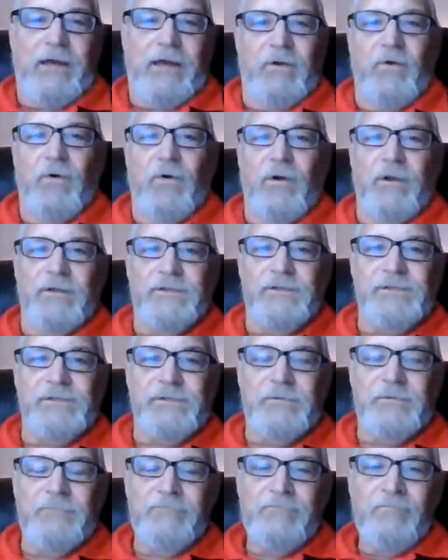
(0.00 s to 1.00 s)
And we've
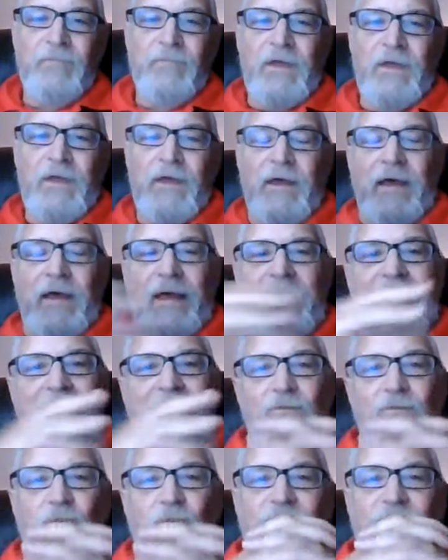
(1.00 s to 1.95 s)
got the